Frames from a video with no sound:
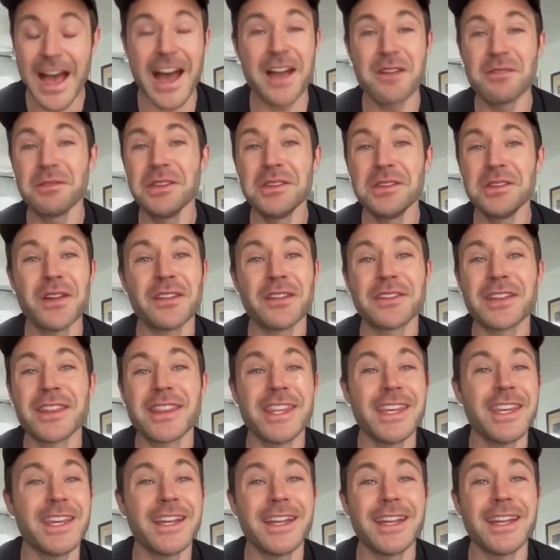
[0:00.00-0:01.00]
I really don't have to
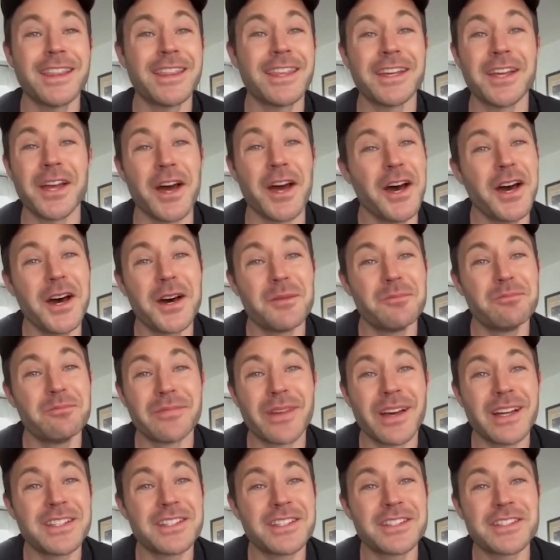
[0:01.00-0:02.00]
think anything up.
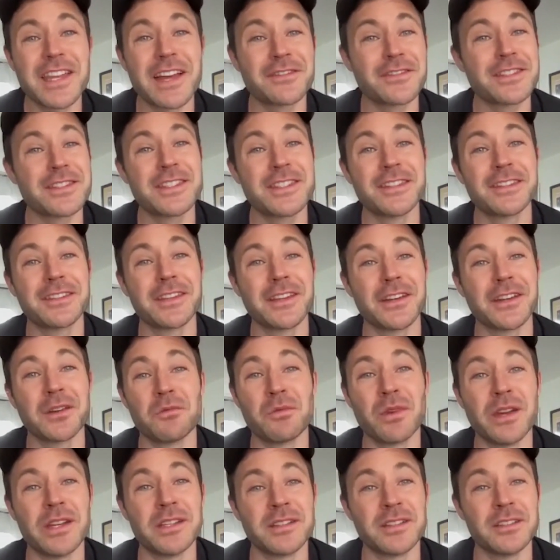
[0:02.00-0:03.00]
I just have to sit there
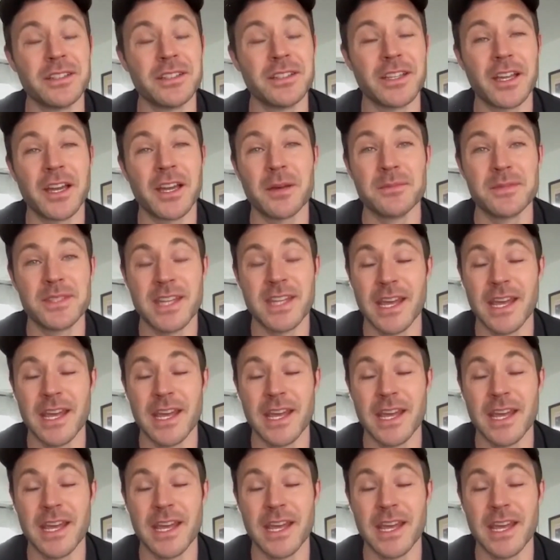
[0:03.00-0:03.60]
and wait till it comes